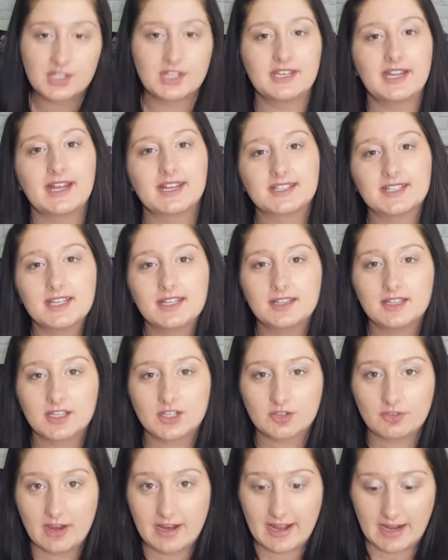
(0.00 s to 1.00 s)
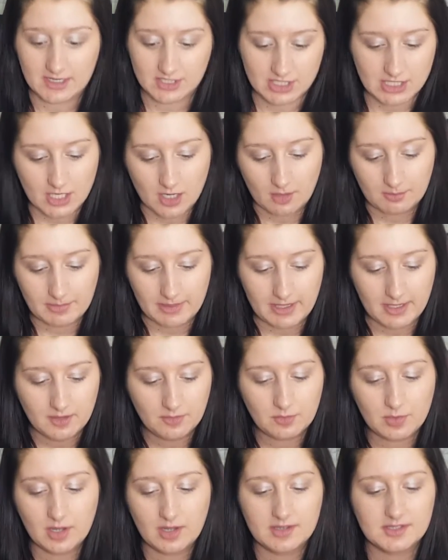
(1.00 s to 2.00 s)
So the next thing that Craig actually got
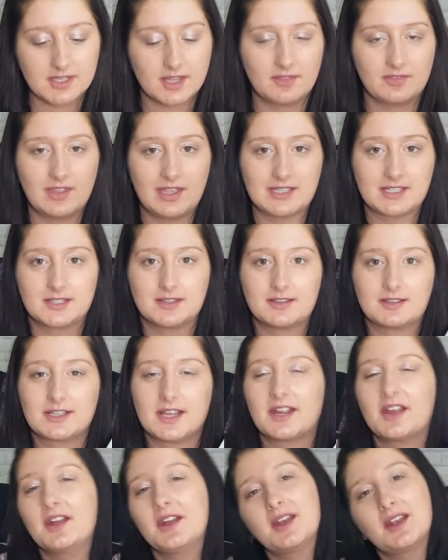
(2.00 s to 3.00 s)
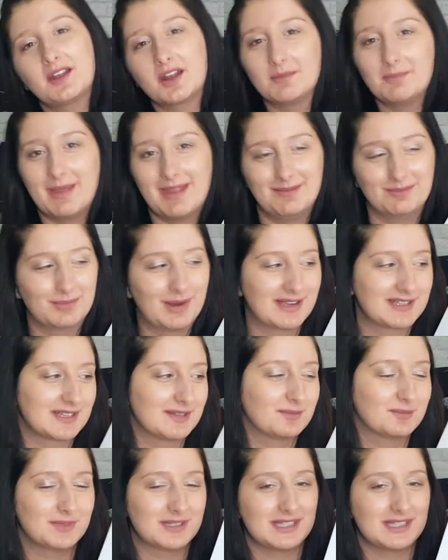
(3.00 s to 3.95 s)
me was this, it's like kind of like a main present.